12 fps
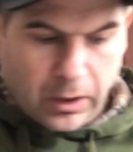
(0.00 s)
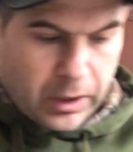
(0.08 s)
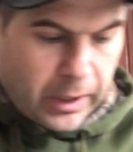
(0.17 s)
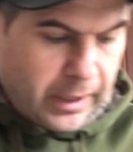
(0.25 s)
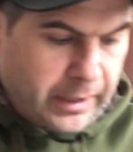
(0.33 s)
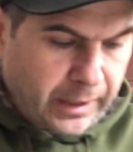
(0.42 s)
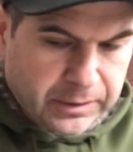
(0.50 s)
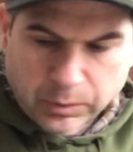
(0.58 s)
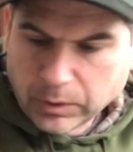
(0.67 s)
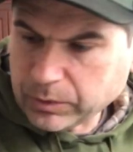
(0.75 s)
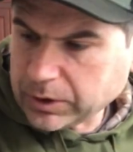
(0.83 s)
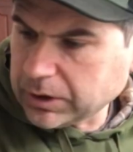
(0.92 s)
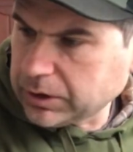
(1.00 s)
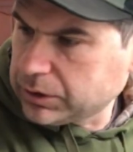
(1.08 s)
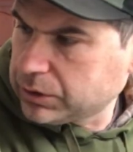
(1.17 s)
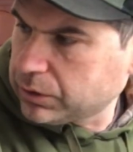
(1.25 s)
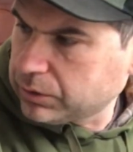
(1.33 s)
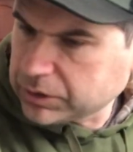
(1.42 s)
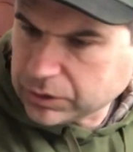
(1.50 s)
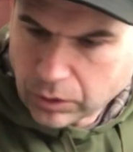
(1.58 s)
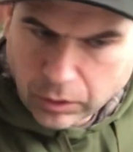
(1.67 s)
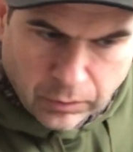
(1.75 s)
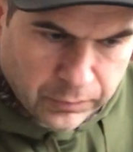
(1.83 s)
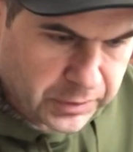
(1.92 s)
okay, next what we're gonna do is
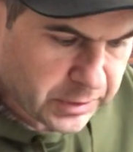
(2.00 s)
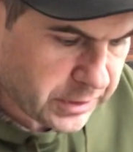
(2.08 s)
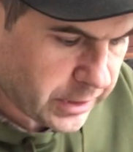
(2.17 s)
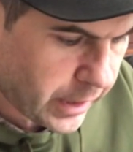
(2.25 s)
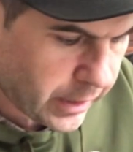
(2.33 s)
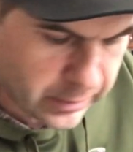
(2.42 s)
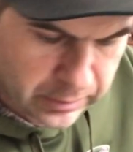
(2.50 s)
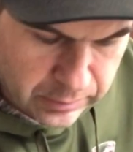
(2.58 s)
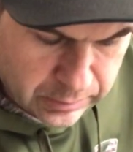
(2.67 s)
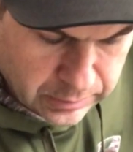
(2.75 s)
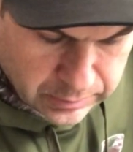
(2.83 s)
go over the tackle.